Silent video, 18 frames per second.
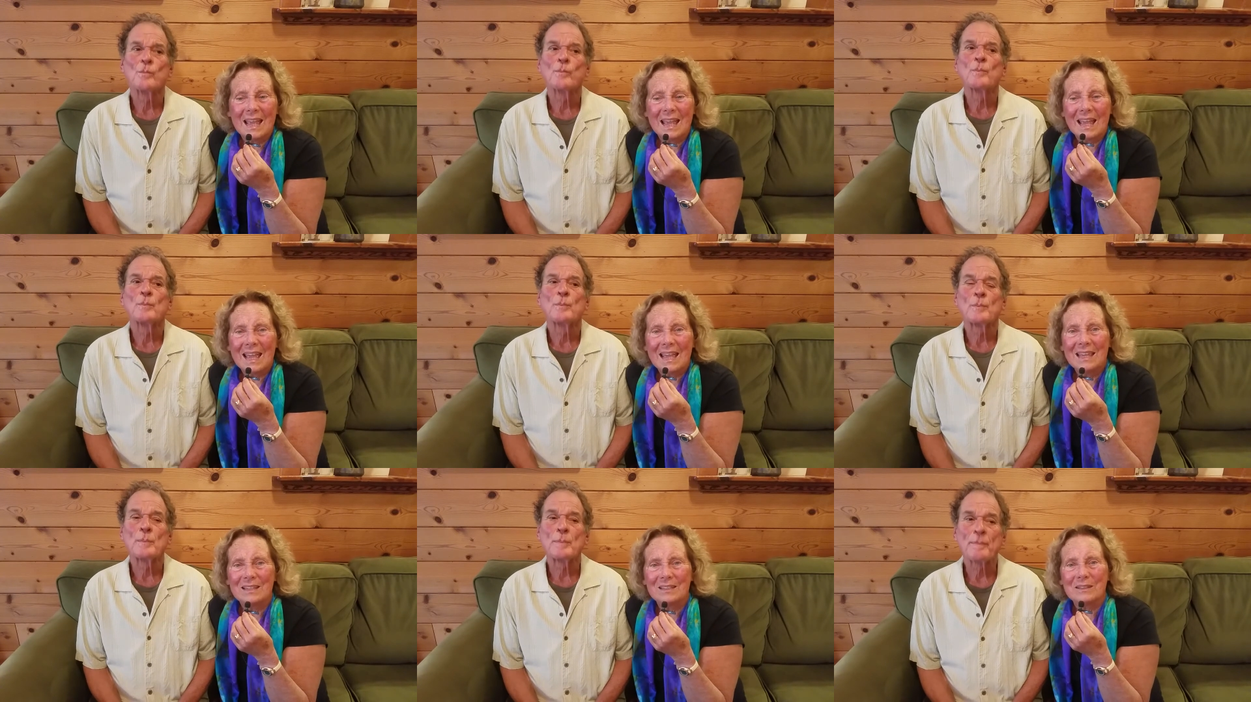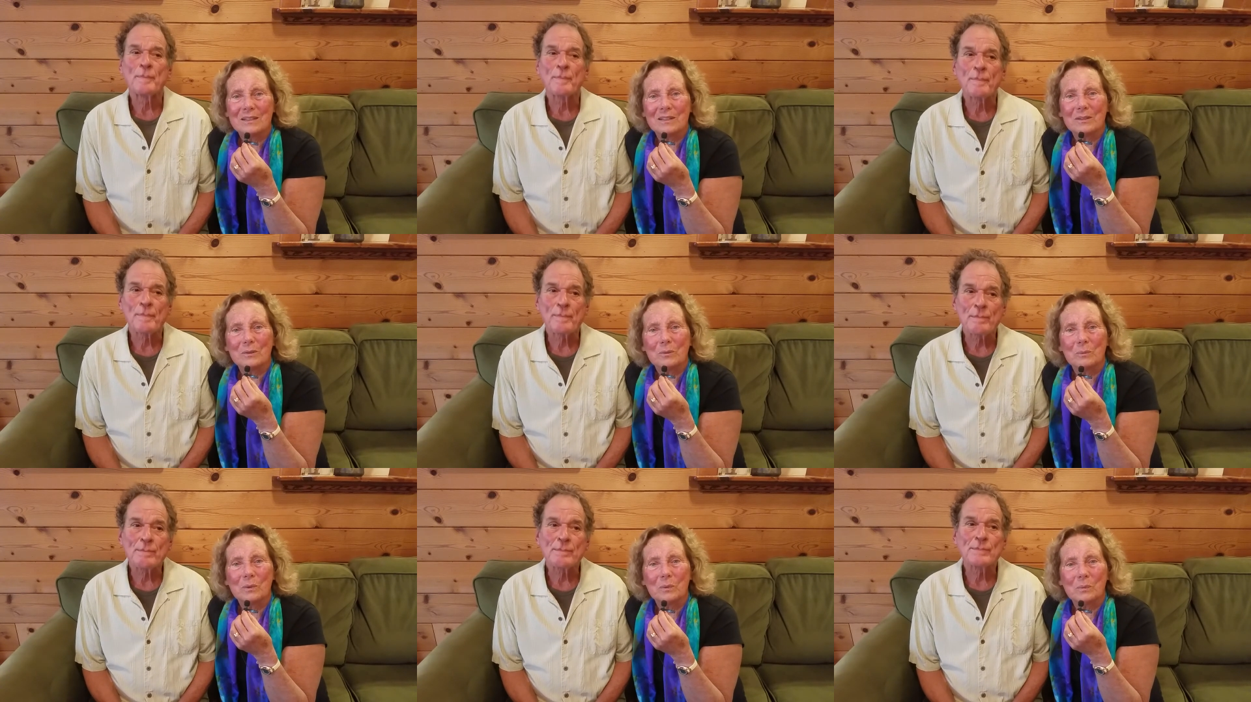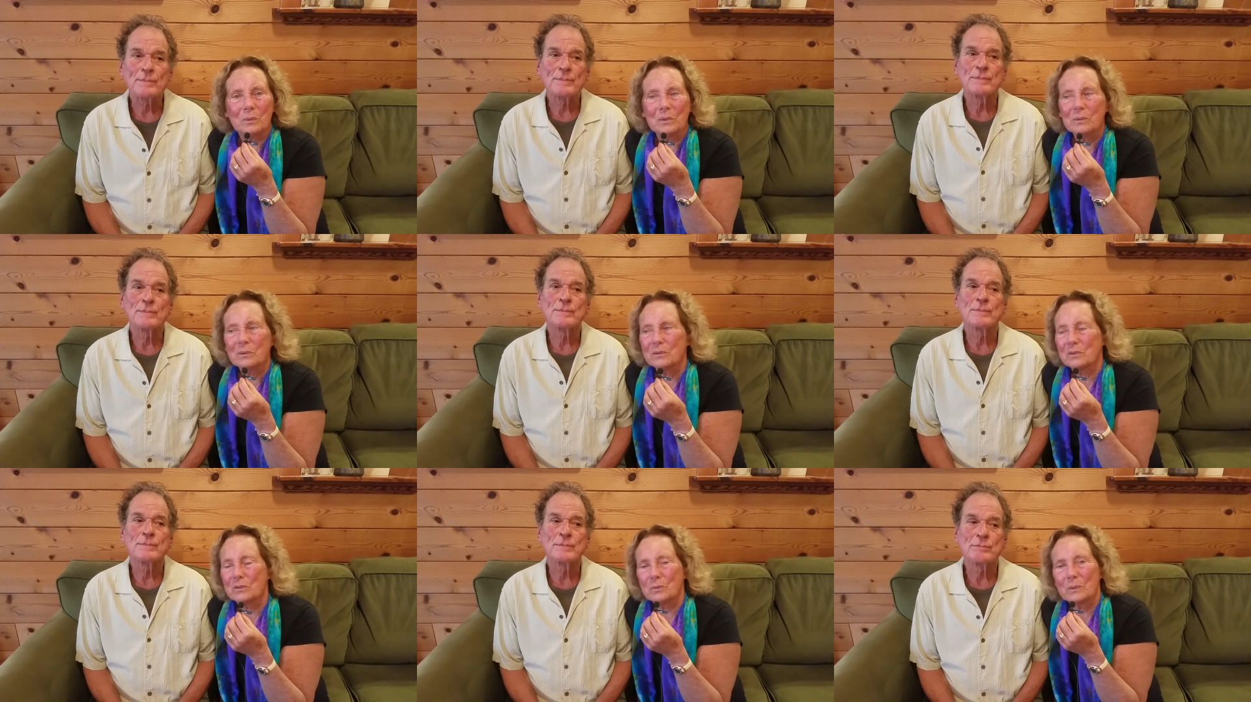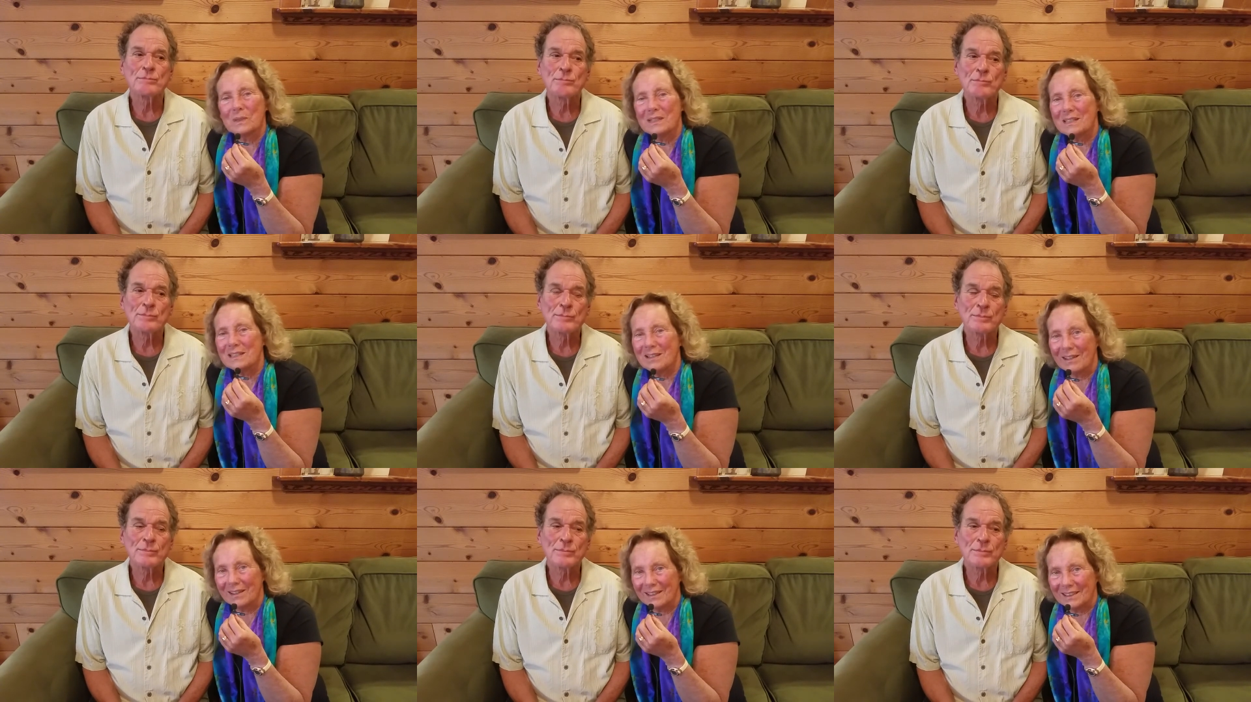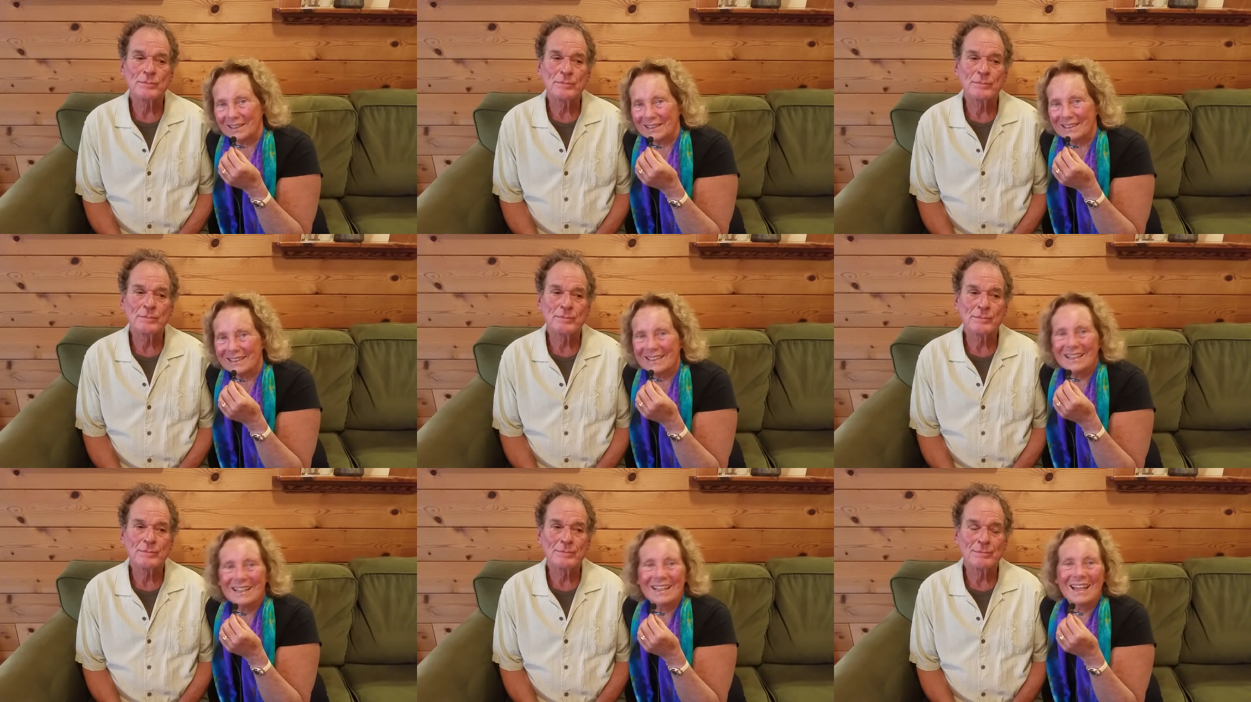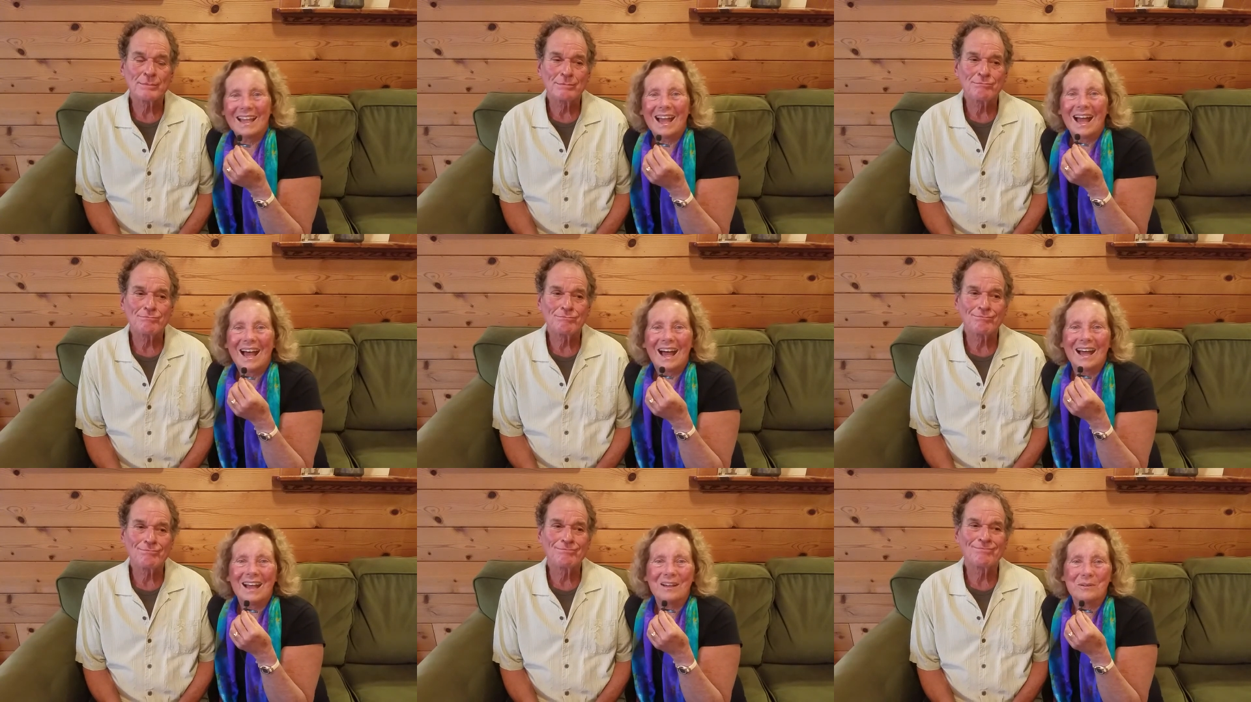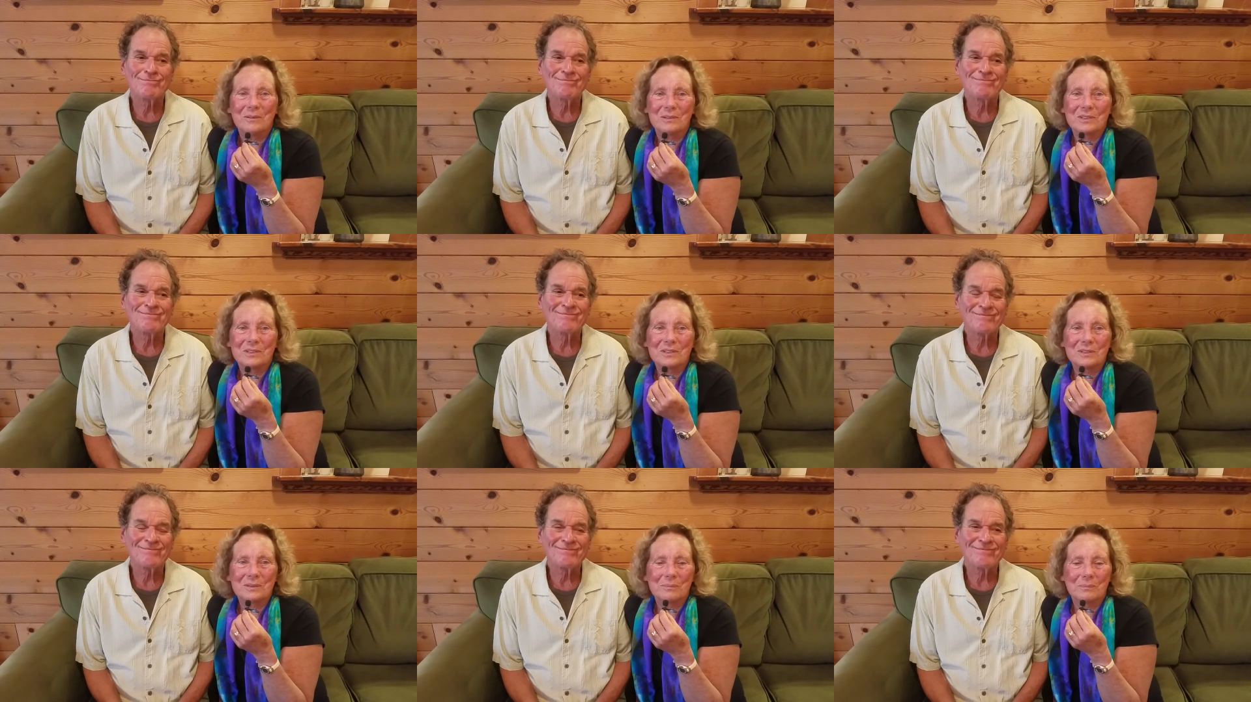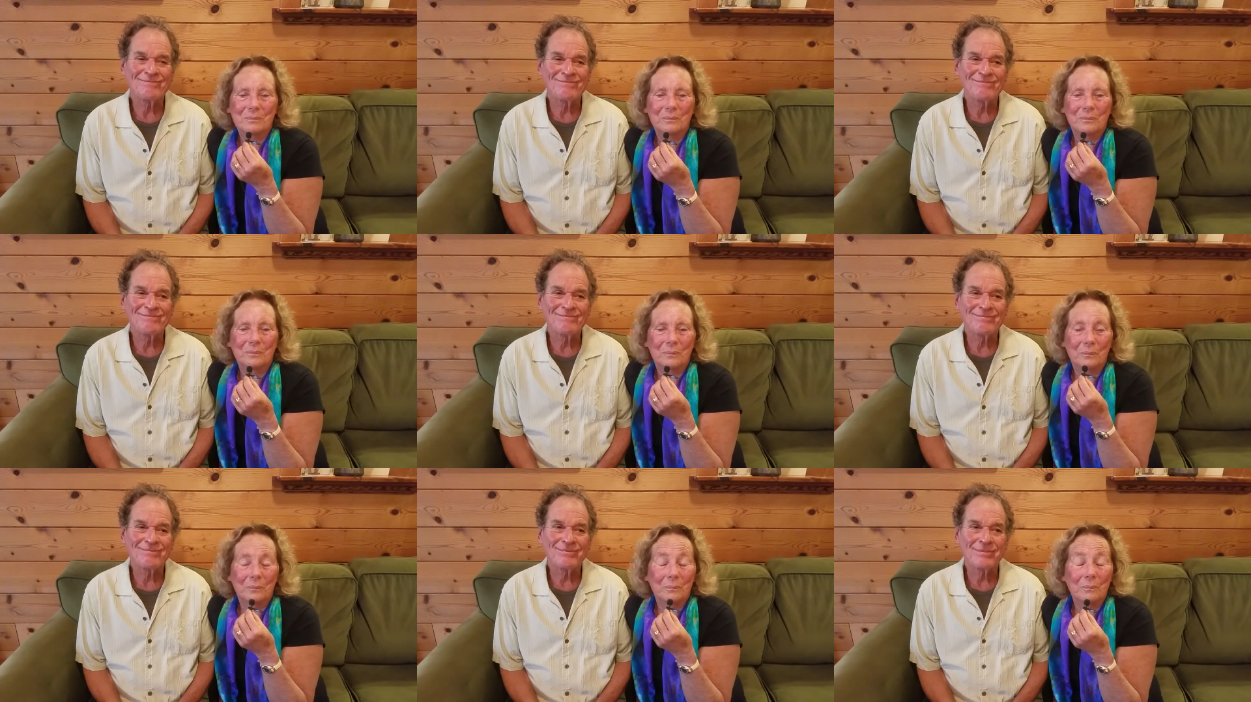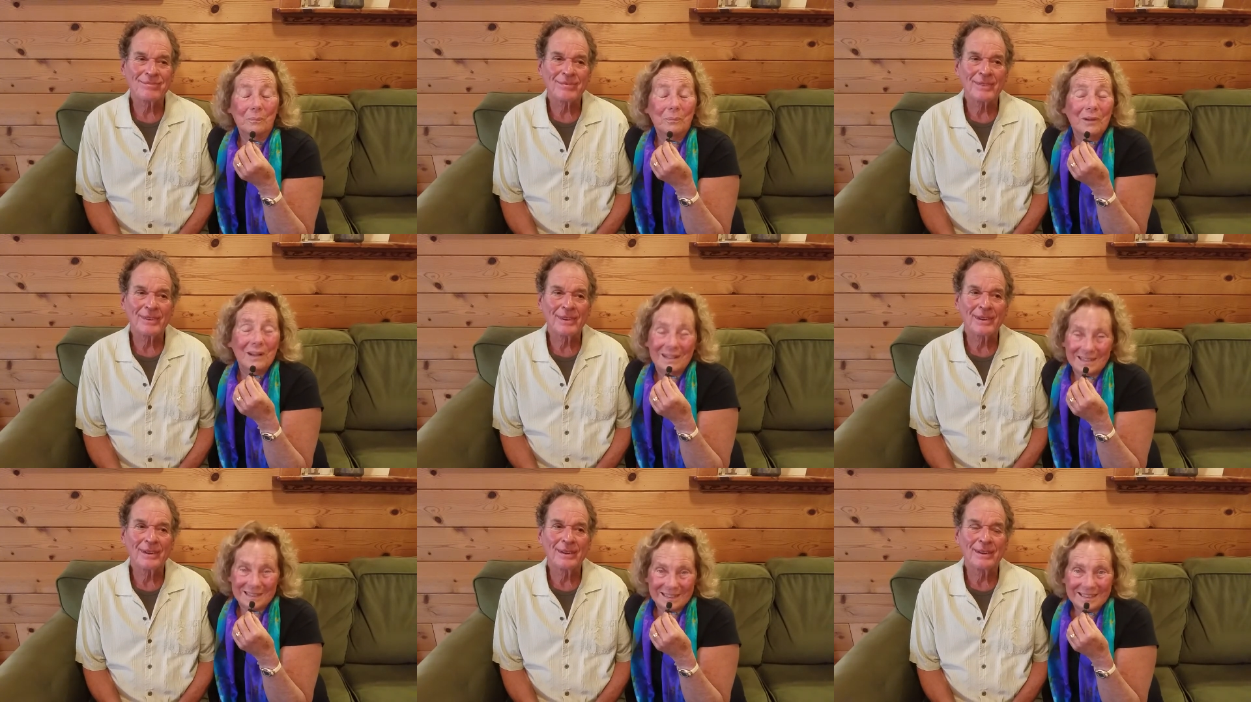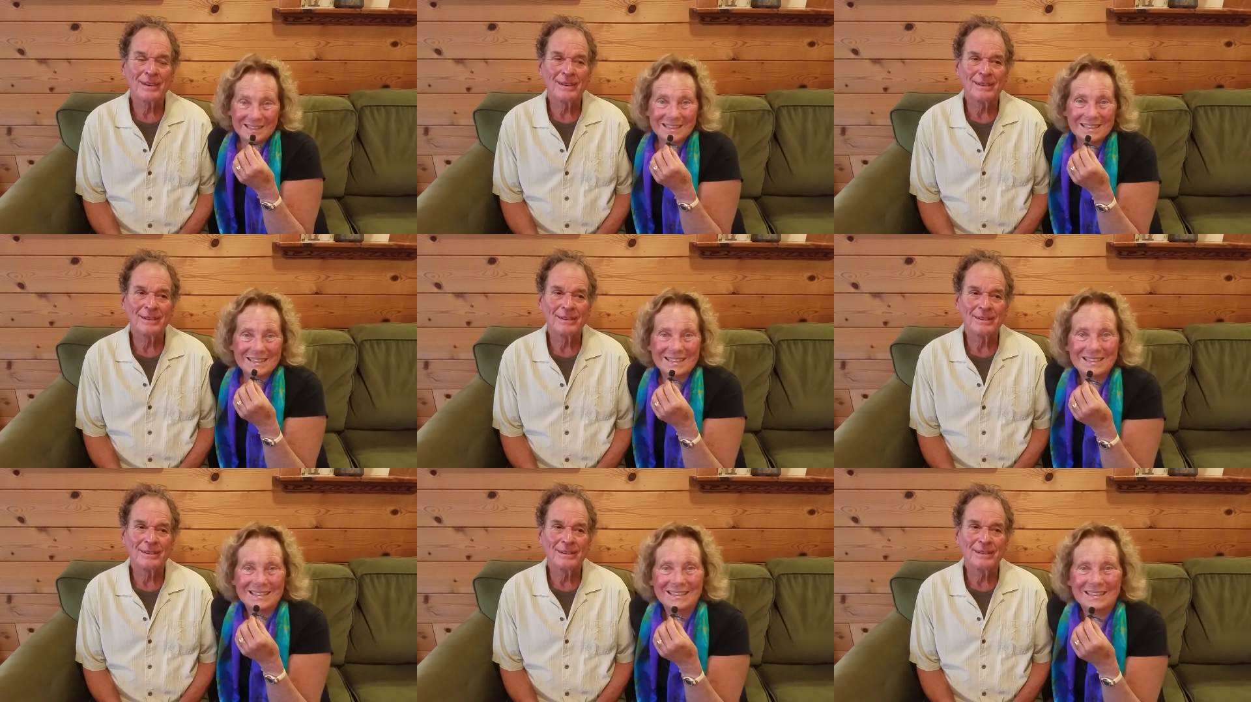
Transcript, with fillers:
Speaker 1: And when we were 29, I was pregnant.